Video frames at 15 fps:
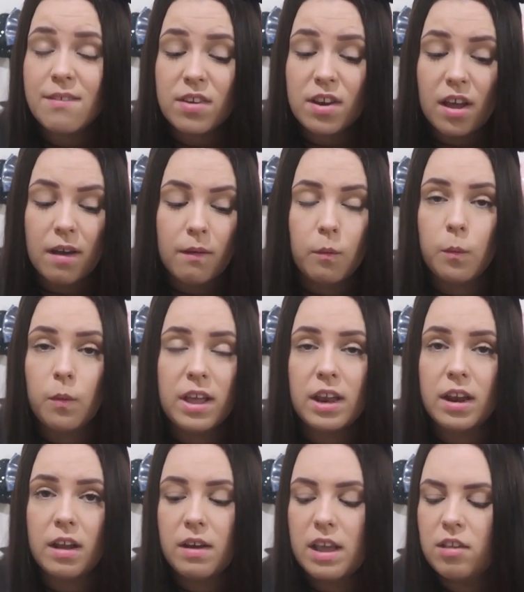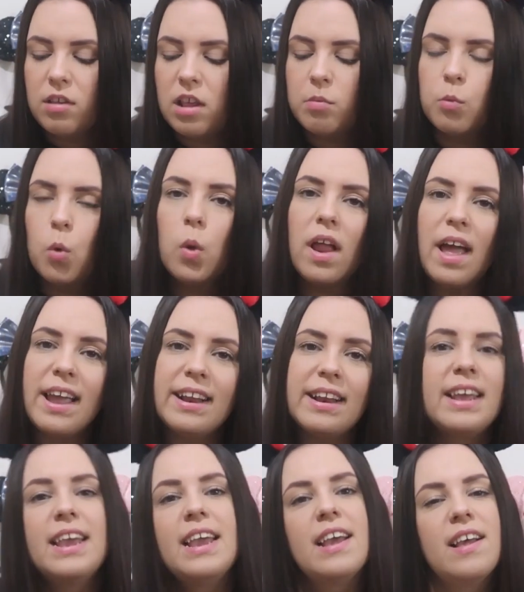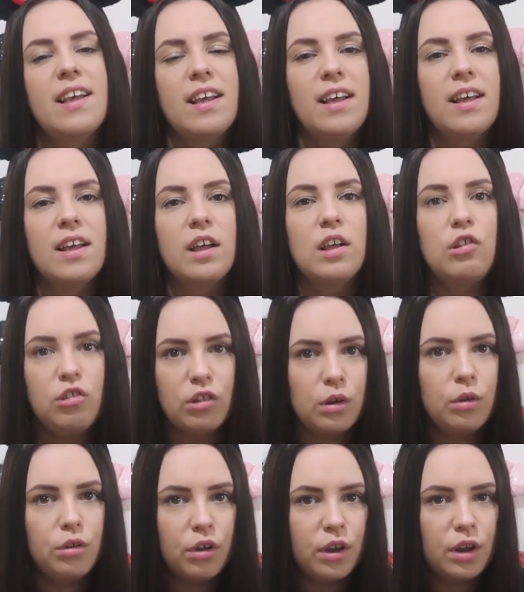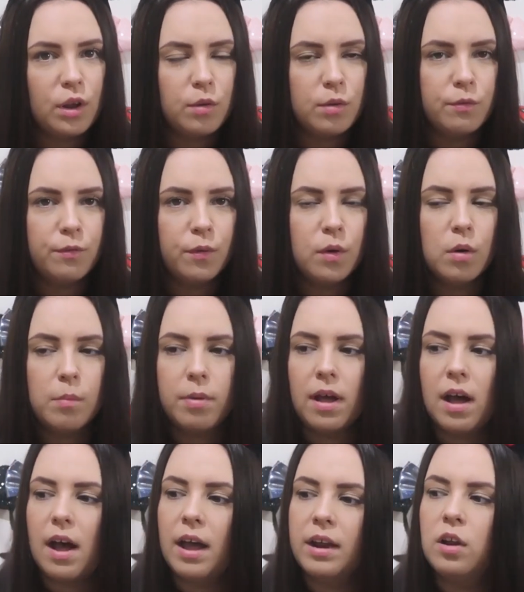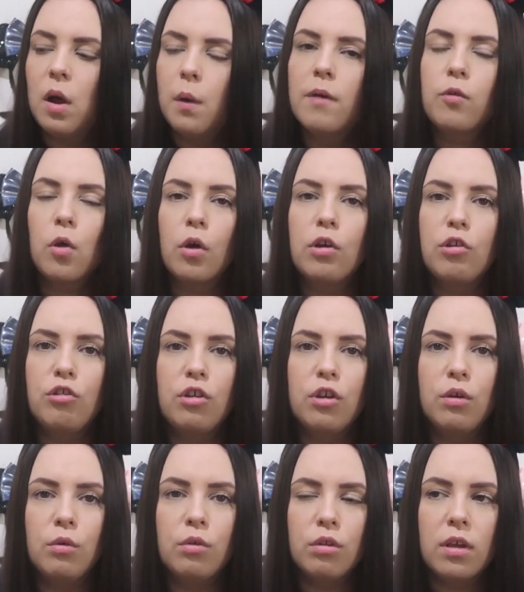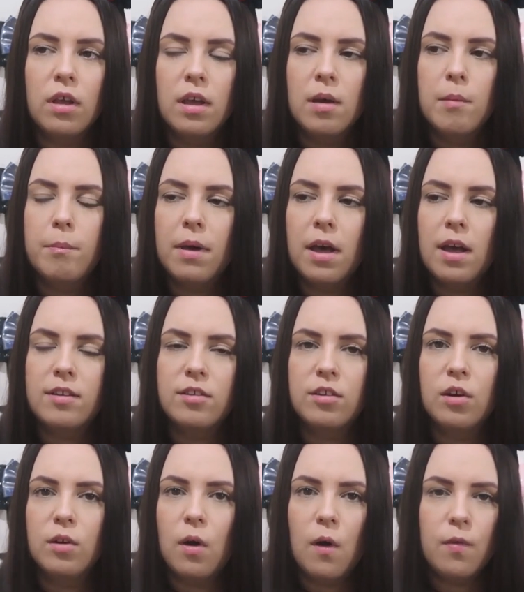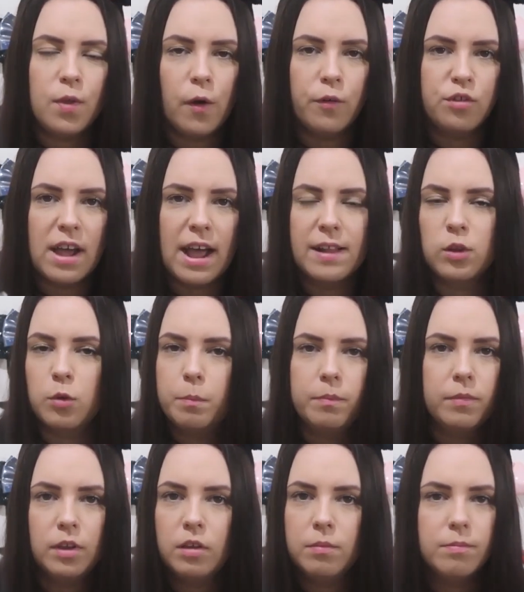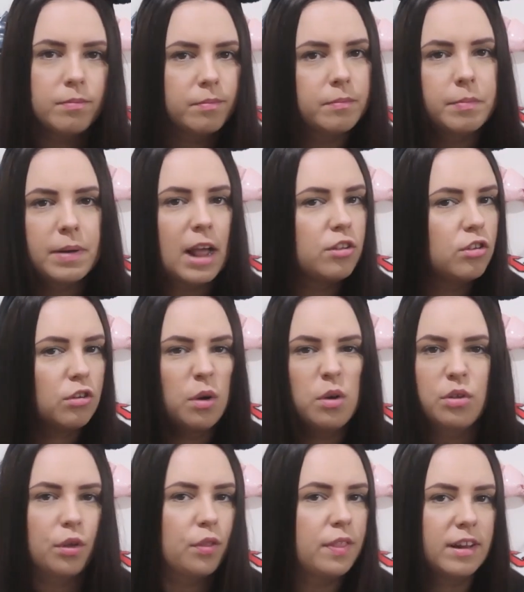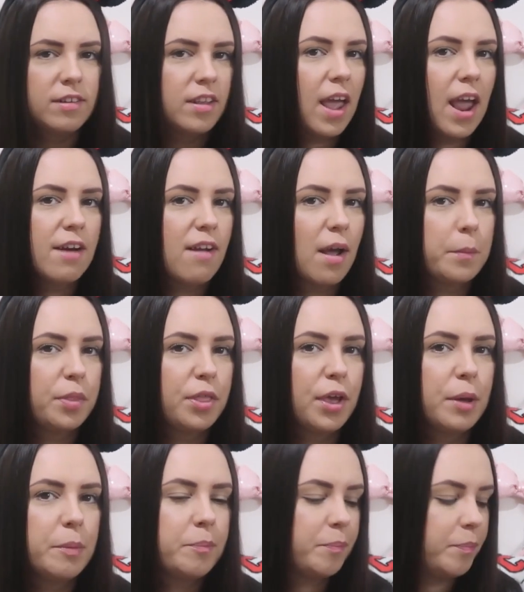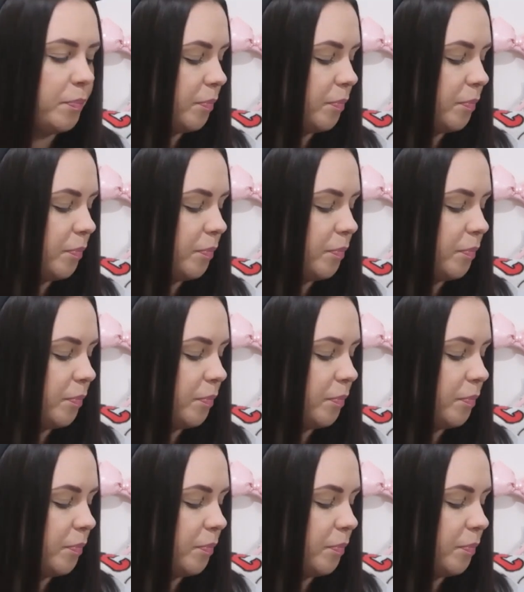never know, you know, it's more likely shoes you're going to use them for, but I know I've got good shoes, but on the off chance, plasters are always a good thing to carry around with you.